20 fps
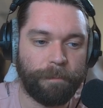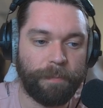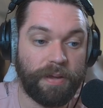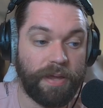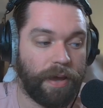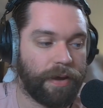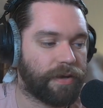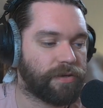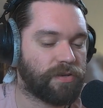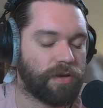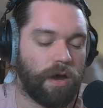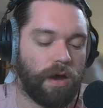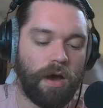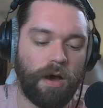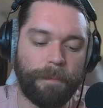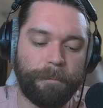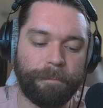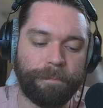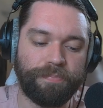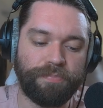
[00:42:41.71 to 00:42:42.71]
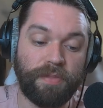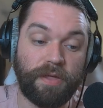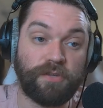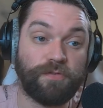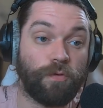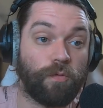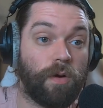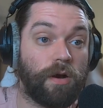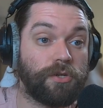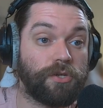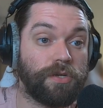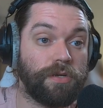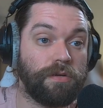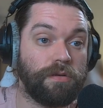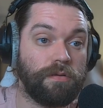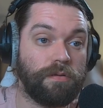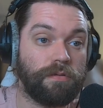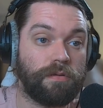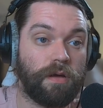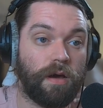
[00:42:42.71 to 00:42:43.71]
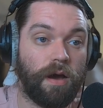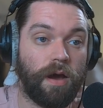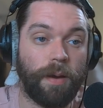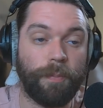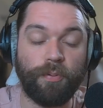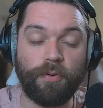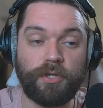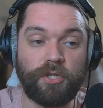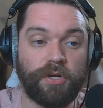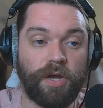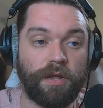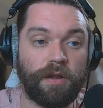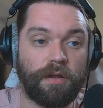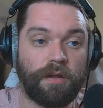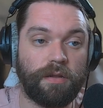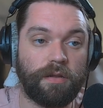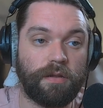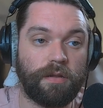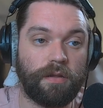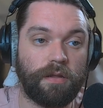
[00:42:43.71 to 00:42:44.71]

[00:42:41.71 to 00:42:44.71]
But yeah, guys, thanks for watching. I appreciate it.